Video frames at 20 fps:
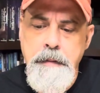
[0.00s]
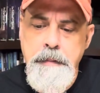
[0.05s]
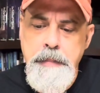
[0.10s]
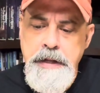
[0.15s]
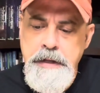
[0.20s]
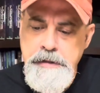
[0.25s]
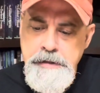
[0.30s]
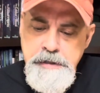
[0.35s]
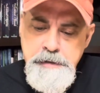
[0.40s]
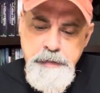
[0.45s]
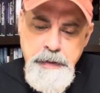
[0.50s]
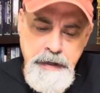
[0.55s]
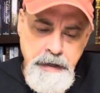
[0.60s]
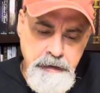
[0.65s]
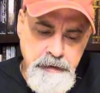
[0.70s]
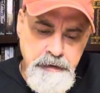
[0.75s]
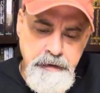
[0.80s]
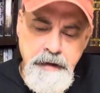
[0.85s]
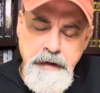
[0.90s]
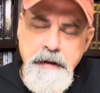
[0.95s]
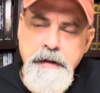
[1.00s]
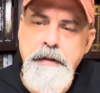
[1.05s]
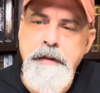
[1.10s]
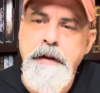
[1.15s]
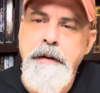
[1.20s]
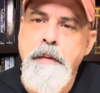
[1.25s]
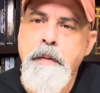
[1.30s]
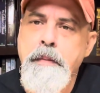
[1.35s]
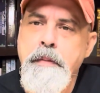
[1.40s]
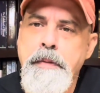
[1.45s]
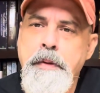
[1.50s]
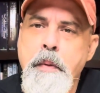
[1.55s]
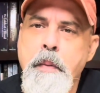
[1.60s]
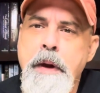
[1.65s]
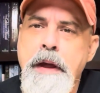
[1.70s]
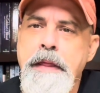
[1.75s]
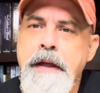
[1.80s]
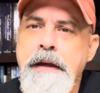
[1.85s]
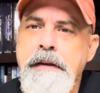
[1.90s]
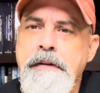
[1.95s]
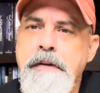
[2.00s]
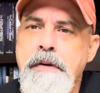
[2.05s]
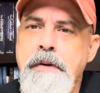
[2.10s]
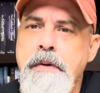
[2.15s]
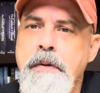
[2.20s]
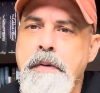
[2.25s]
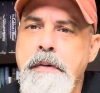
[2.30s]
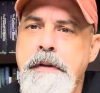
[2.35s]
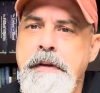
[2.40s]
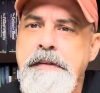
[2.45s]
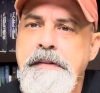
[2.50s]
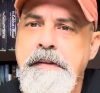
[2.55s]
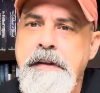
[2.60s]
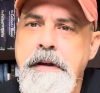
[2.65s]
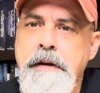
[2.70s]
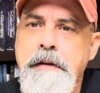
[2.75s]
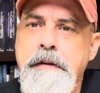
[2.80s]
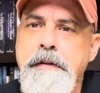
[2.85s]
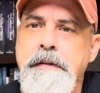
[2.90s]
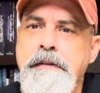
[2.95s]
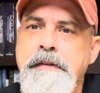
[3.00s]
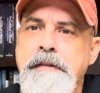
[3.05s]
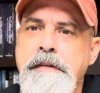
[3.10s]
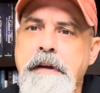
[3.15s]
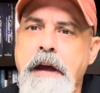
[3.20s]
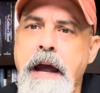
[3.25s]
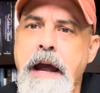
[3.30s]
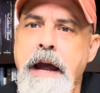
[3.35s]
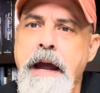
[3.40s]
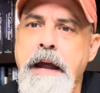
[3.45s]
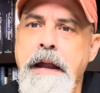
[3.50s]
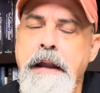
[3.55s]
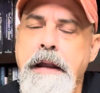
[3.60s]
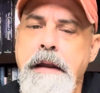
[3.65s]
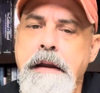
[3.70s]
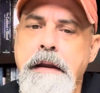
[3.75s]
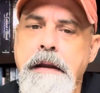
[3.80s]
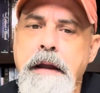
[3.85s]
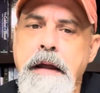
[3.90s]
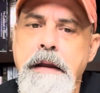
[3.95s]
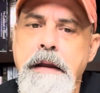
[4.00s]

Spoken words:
just because of the way they do the skills, and